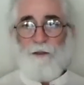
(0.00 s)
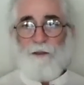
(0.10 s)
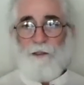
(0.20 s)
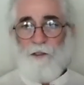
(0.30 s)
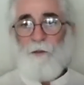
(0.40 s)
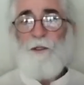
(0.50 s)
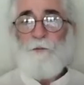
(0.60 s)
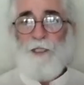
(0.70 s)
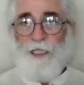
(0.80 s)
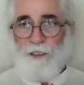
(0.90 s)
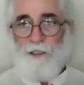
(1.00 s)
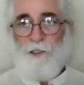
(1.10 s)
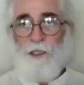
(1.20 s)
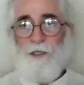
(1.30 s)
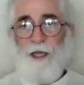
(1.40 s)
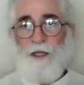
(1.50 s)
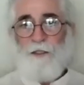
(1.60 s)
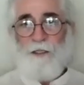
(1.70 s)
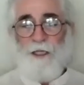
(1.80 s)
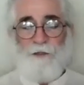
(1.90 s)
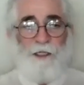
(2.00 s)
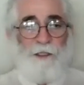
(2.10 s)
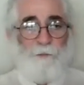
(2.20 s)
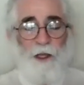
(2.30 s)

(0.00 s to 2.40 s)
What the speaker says: So we recondition that. And then